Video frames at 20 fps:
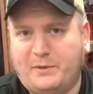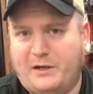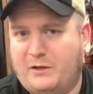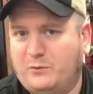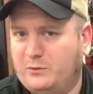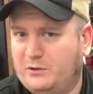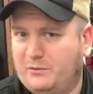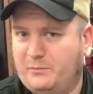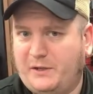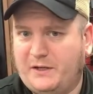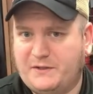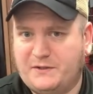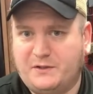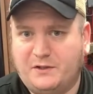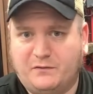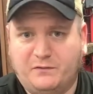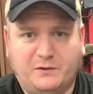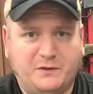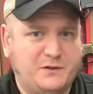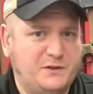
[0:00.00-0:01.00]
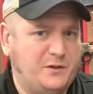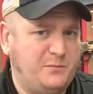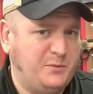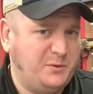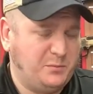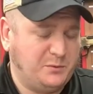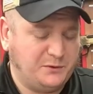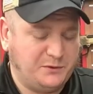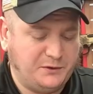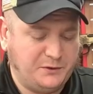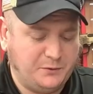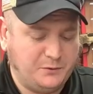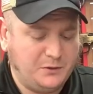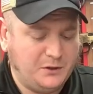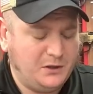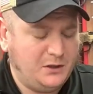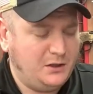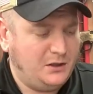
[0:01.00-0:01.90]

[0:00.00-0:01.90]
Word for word: pound really makes a difference. Some people do.